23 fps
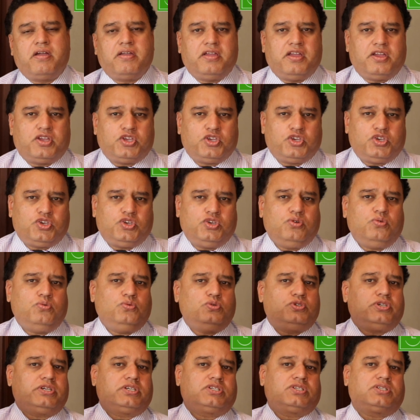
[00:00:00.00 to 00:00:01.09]
a
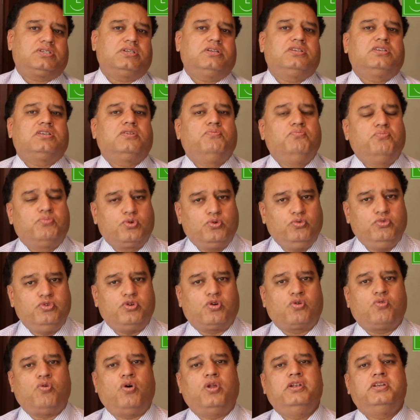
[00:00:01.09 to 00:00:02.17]
huge extent improve your
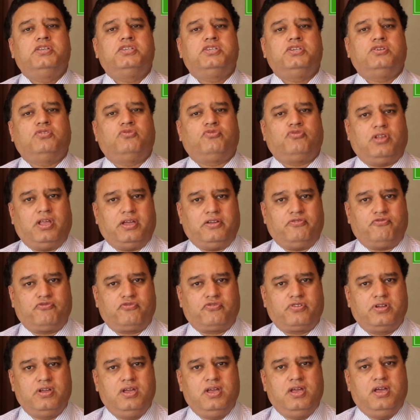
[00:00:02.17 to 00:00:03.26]
quality of life.
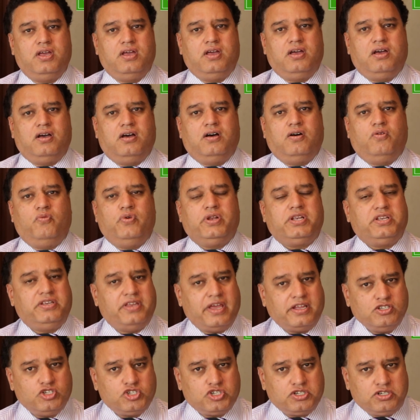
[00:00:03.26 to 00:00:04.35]
With
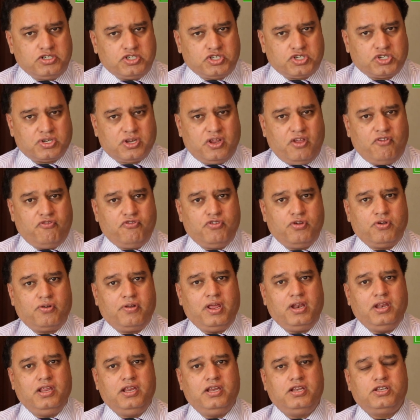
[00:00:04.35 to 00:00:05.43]
dentures, if you
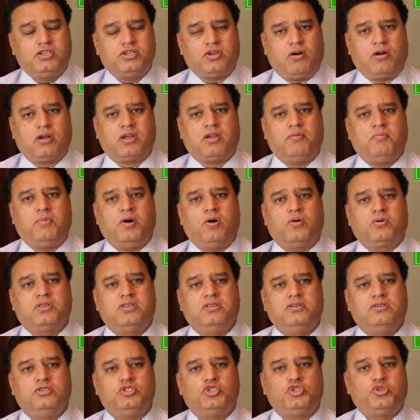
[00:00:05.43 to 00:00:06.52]
really talk about
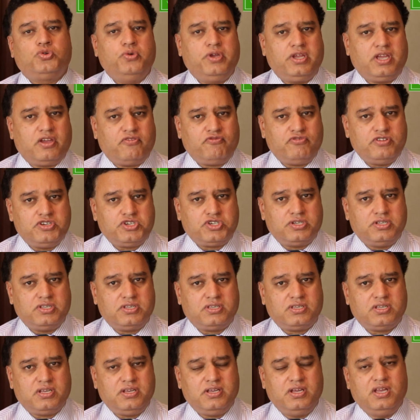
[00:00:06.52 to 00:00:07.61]
the chewing
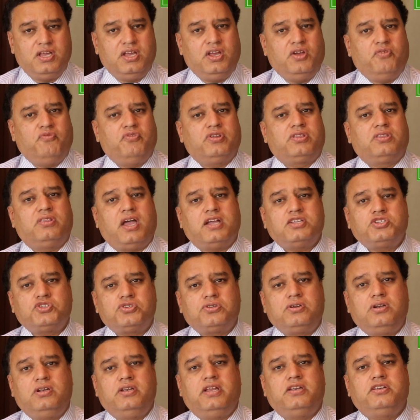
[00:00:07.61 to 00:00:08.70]
efficiency, with
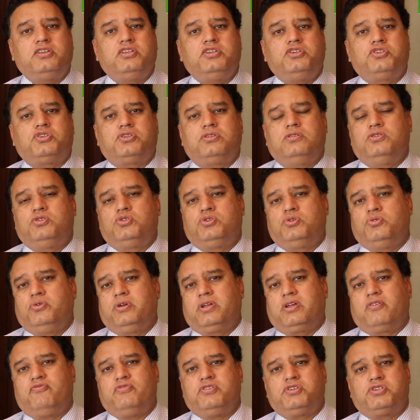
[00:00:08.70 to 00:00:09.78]
natural dentition, the chewing
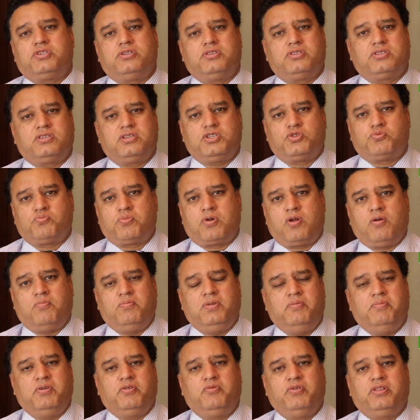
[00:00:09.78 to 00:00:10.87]
efficiency is
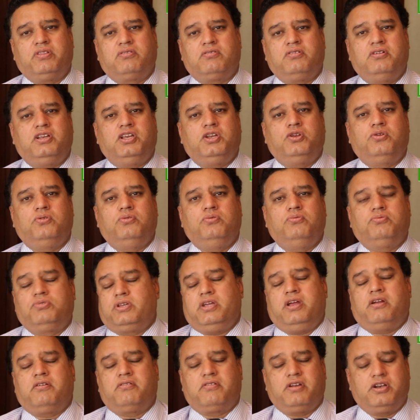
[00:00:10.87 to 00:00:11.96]
probably between
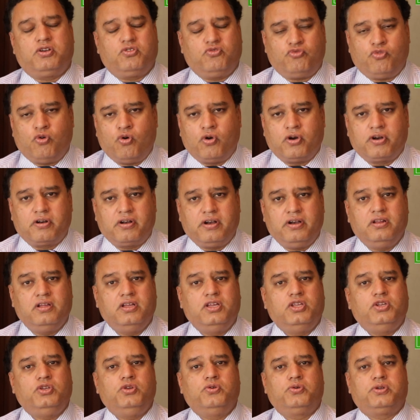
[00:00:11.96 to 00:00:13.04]
300 to 400
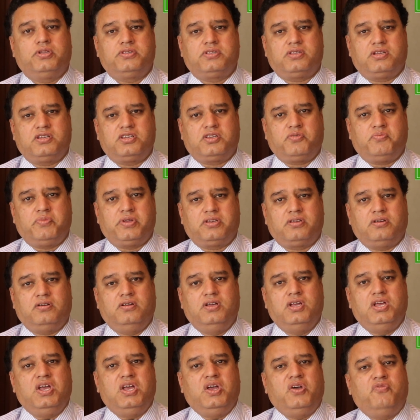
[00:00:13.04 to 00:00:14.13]
Newton centimeter.
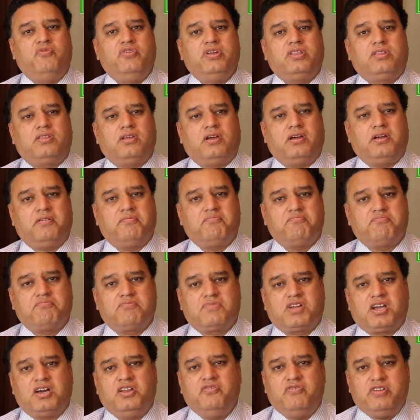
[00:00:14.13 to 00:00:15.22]
With a
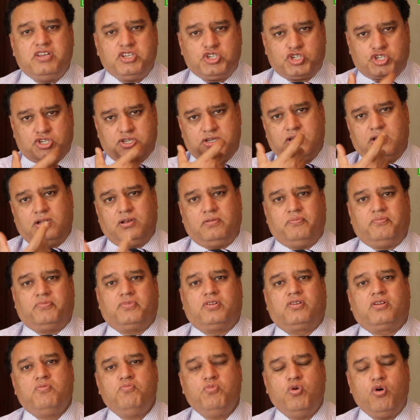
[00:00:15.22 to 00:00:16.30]
conventional
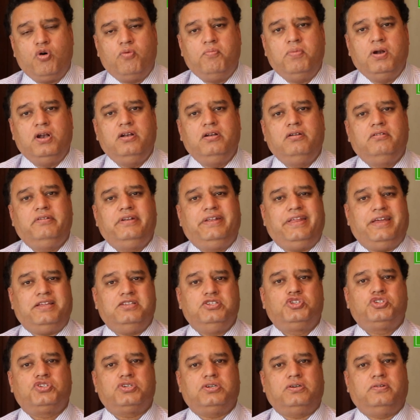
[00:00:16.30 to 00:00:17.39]
removable
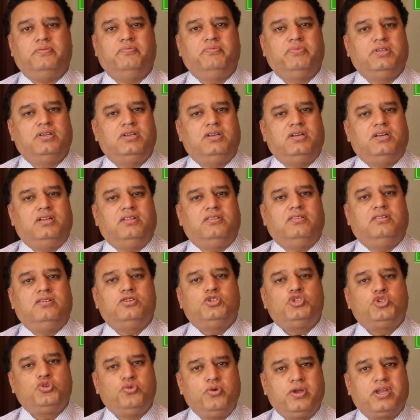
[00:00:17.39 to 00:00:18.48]
denture, the
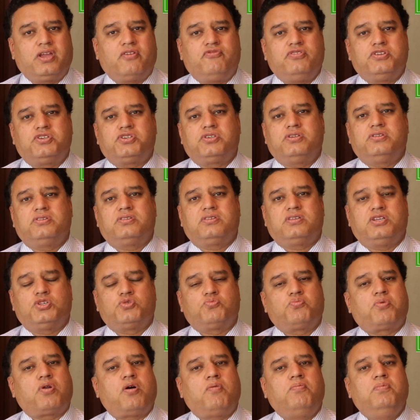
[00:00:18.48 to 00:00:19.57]
chewing efficiency is
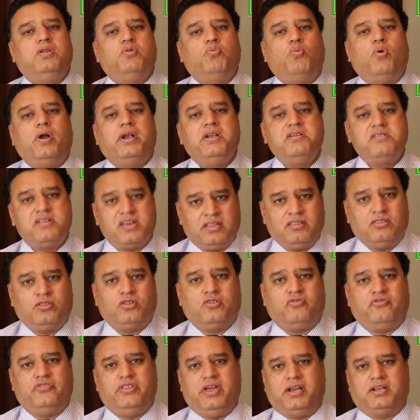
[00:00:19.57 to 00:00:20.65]
probably 1/10
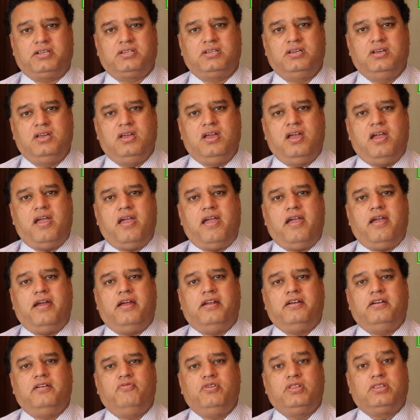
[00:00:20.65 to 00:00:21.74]
of that.
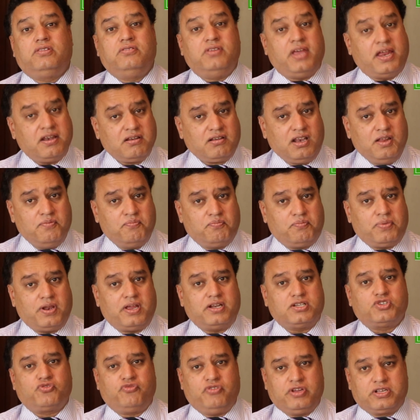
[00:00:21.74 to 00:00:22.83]
And with dental
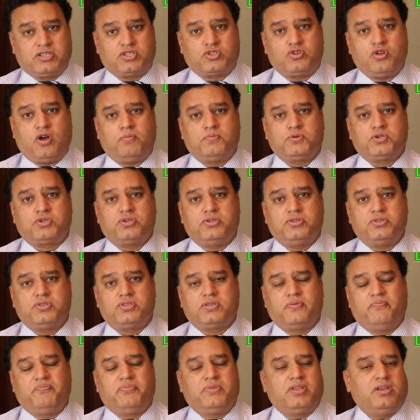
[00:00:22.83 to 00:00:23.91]
implants, fixed
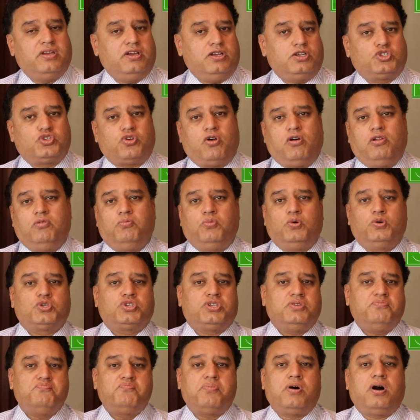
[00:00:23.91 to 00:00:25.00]
options, it's almost
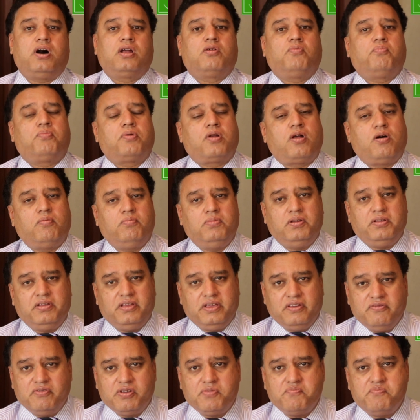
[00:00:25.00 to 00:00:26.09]
in par or probably
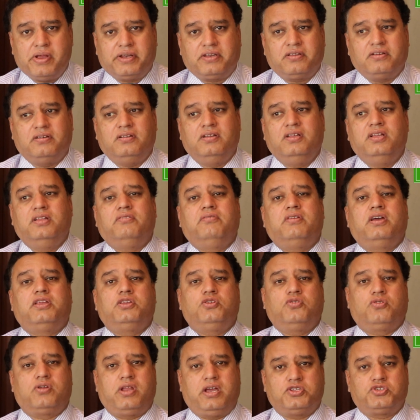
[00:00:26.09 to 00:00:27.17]
even better than
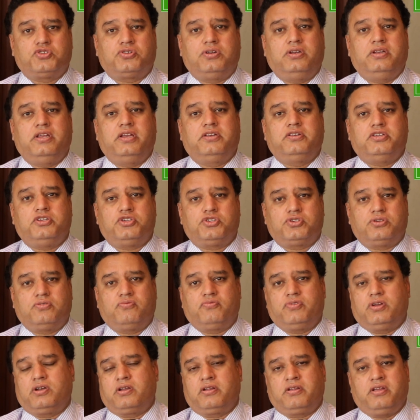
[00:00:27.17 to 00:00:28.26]
your natural dentition.
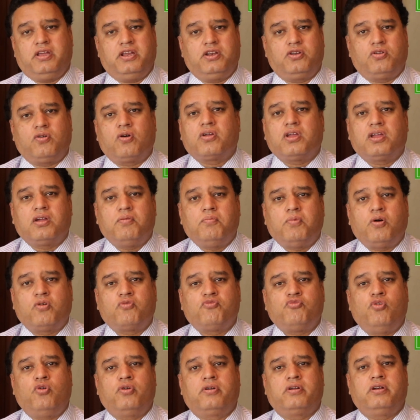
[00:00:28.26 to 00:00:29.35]
We are again talking about
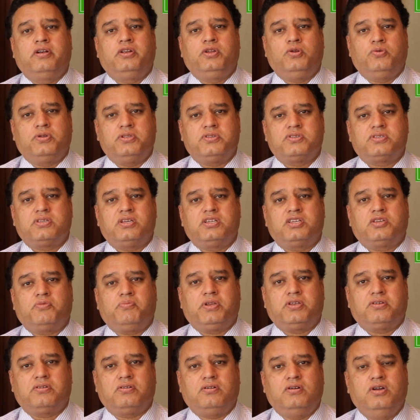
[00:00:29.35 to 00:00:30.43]
400 Newton
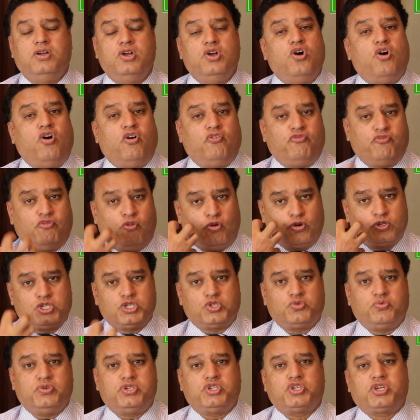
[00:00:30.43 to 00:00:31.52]
centimeter of
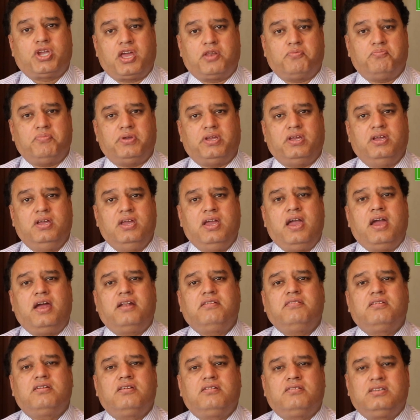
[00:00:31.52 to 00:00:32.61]
forces which can be.
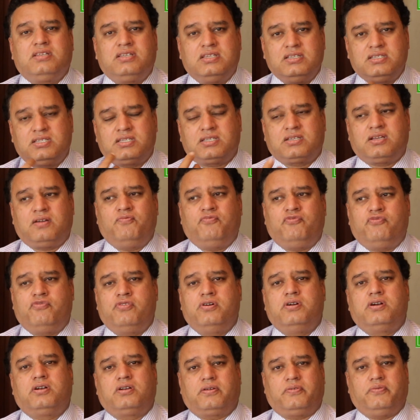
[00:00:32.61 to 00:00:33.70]
And the
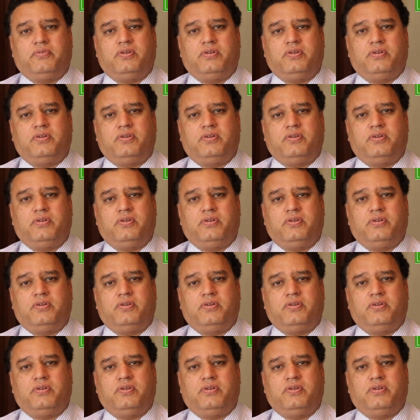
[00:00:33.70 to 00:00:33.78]
discomfort